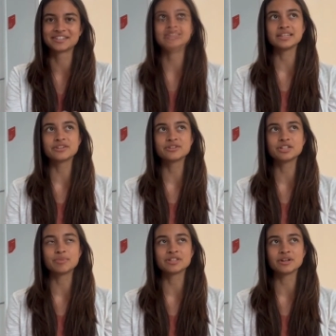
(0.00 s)

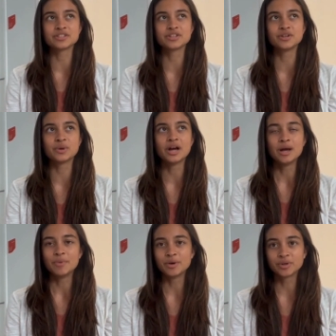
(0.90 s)
Internship has also
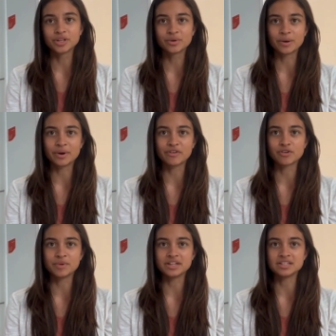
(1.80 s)
been a really great way for
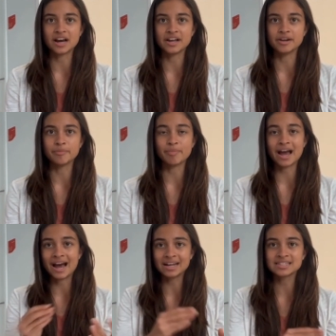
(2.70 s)
me to tie in
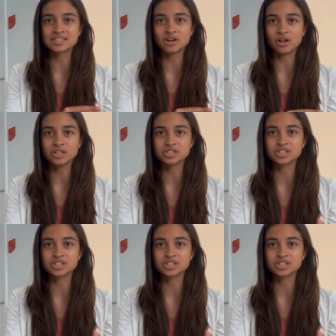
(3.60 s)
past knowledge